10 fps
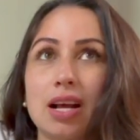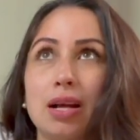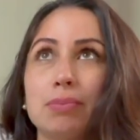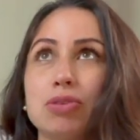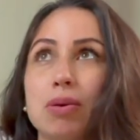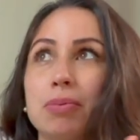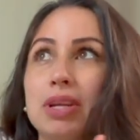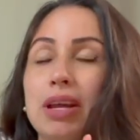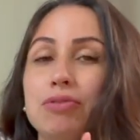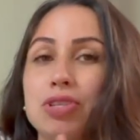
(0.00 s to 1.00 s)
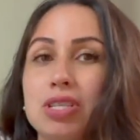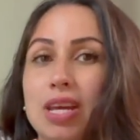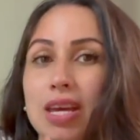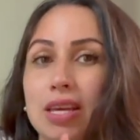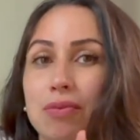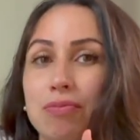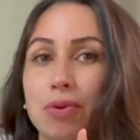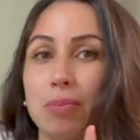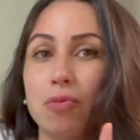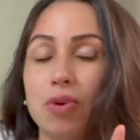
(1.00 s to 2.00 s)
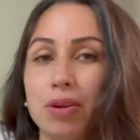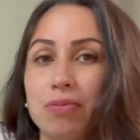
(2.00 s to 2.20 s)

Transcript: Um, so I'm gonna have to take it from one